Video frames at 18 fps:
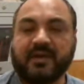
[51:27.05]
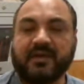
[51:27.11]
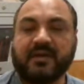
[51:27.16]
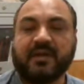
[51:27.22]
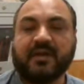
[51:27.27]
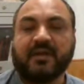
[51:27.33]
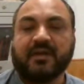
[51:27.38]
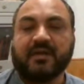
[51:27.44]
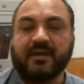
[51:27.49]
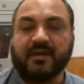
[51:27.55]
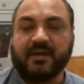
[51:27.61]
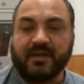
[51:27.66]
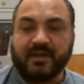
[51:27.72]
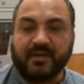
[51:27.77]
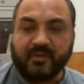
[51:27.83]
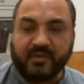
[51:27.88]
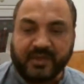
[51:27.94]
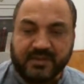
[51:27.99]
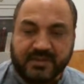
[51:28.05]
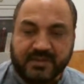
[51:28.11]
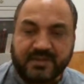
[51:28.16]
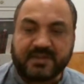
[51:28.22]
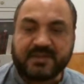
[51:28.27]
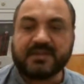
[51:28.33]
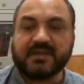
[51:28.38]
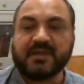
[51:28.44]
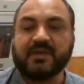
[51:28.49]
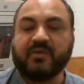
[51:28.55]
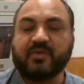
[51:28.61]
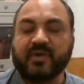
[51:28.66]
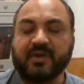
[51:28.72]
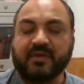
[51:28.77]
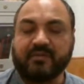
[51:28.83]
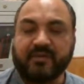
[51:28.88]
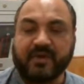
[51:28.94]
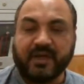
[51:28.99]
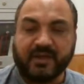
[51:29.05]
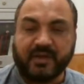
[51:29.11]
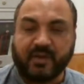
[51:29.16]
You can search and you can find out.